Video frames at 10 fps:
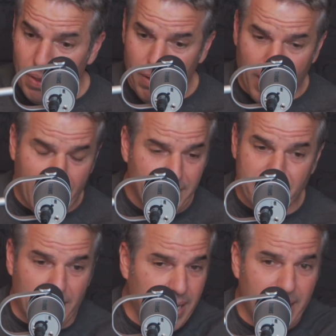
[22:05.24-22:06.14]
I
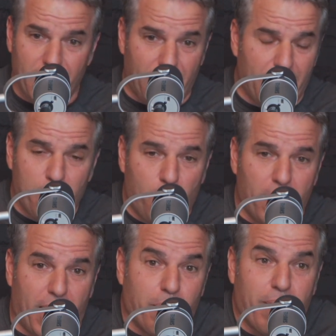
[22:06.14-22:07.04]
decided I
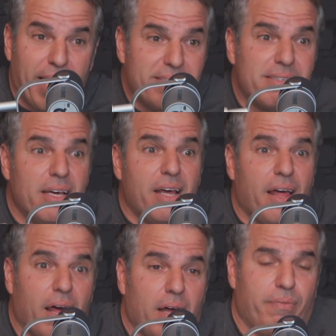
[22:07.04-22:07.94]
want, I raised,
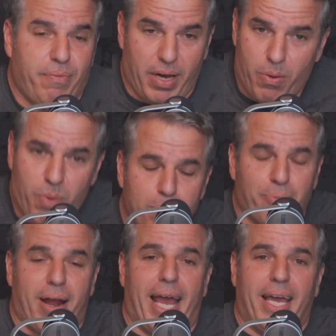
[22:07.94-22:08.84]
I don't want to
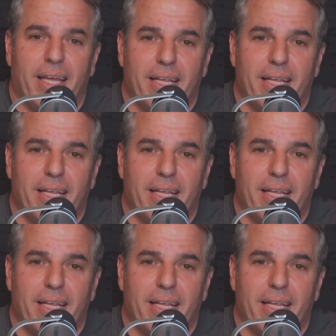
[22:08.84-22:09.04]
brag.